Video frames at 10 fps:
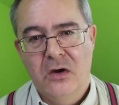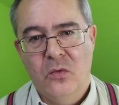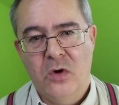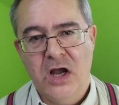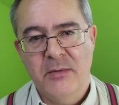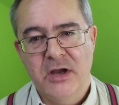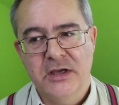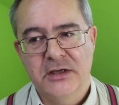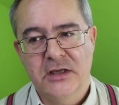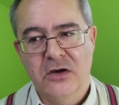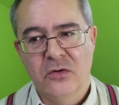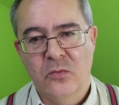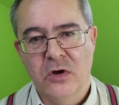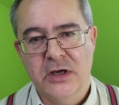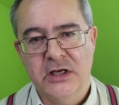why am I going to go
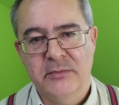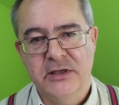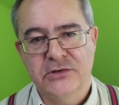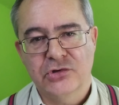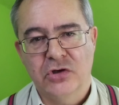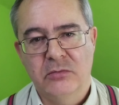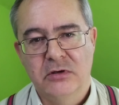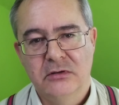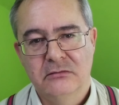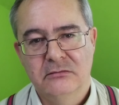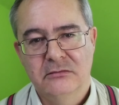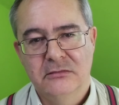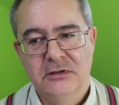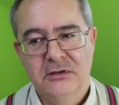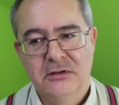and work in a pizza shop
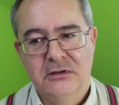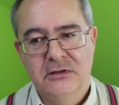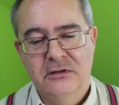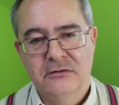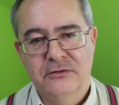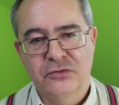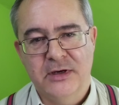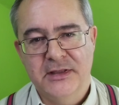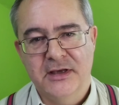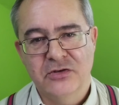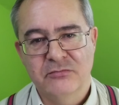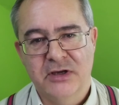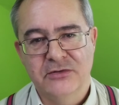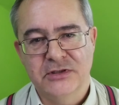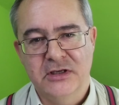for
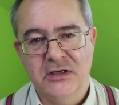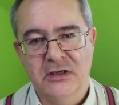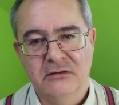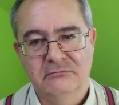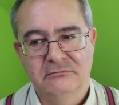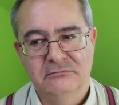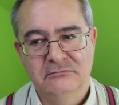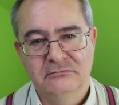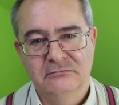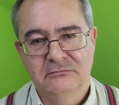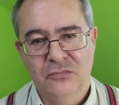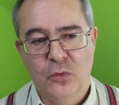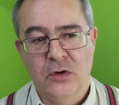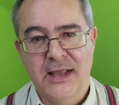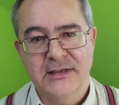£20,000 a year
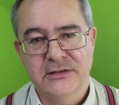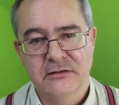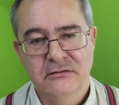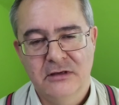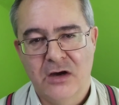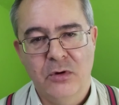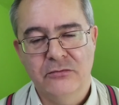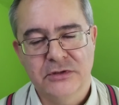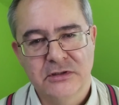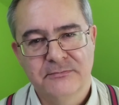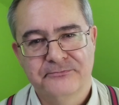or less? I won't.